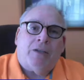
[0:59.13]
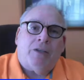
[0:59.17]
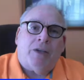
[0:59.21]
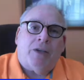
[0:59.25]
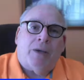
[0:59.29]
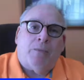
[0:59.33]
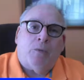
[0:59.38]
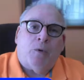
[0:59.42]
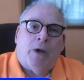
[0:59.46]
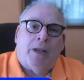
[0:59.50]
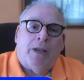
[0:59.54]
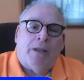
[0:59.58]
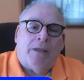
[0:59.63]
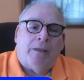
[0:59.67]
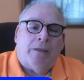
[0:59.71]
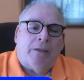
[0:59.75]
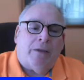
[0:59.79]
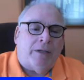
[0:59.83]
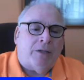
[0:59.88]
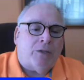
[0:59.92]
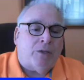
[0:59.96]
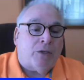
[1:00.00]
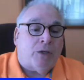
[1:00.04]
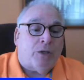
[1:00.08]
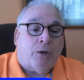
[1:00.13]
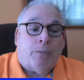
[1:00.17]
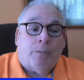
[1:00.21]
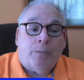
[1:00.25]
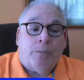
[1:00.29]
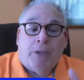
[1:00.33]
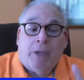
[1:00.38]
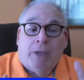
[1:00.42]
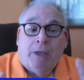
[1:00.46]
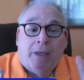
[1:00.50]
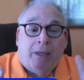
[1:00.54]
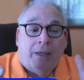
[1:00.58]
I'm writing things. So
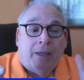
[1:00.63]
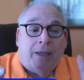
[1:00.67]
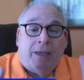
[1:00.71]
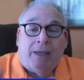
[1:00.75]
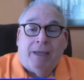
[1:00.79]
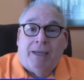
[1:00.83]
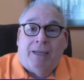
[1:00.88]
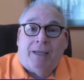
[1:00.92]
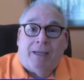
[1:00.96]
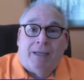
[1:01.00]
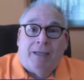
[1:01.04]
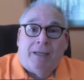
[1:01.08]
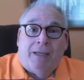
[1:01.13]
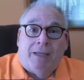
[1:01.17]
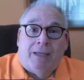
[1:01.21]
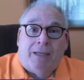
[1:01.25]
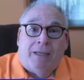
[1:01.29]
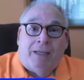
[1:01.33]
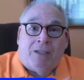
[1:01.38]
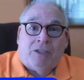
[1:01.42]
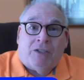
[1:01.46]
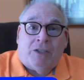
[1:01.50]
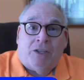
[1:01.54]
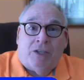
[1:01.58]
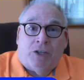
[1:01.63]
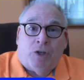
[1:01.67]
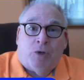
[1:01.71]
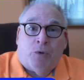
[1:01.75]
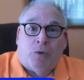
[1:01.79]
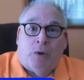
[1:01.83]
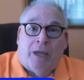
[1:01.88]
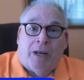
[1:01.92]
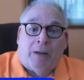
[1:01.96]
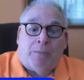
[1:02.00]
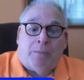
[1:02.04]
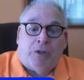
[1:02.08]
it's an
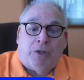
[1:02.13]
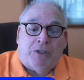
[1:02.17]
incredible